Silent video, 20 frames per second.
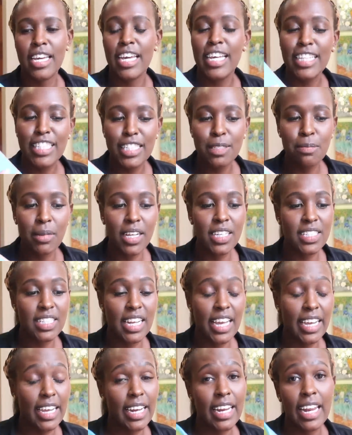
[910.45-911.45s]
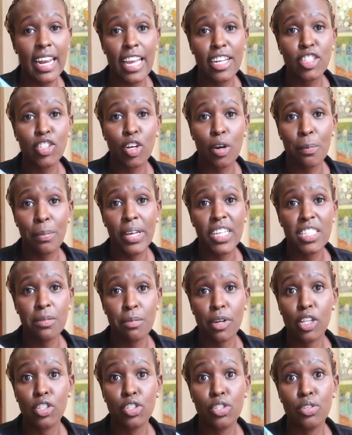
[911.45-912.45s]
It smells like, and I like to compare
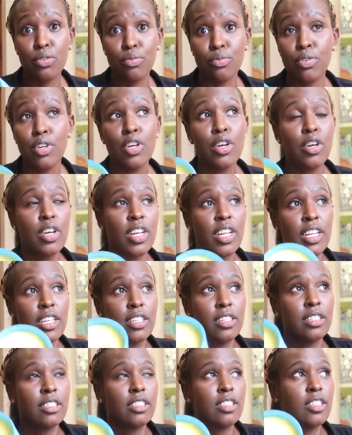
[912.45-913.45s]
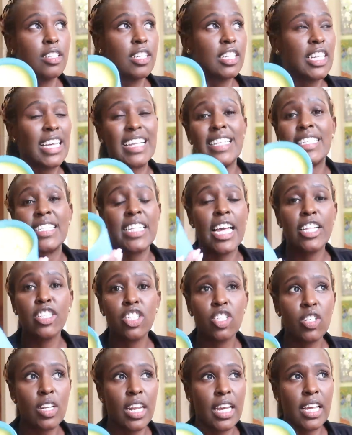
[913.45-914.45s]
smells to
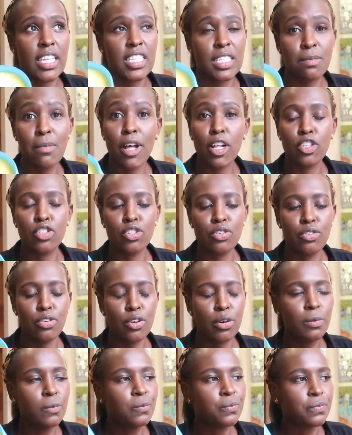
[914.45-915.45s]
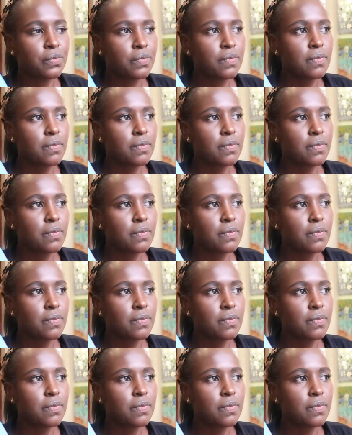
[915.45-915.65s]
scents to like smells, you know.